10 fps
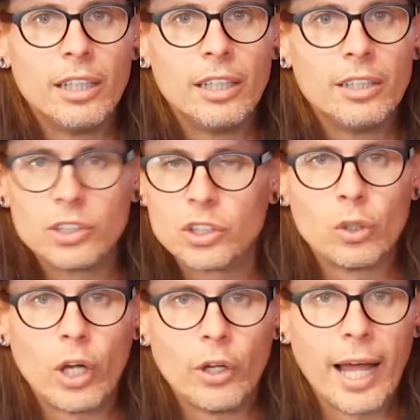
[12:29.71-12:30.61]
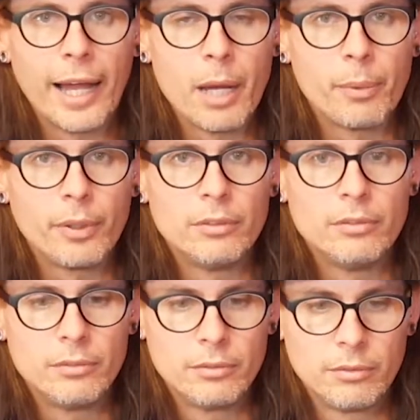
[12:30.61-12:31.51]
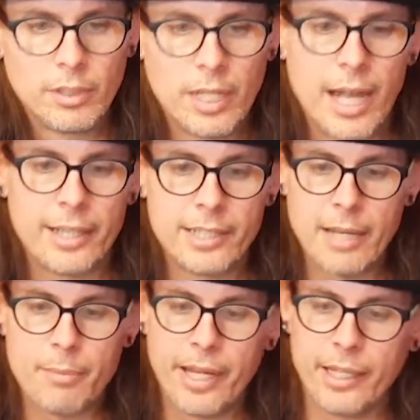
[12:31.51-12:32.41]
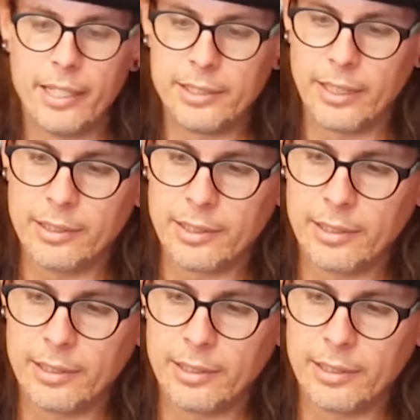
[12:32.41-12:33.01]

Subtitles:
still don't line up. How does that make any sense?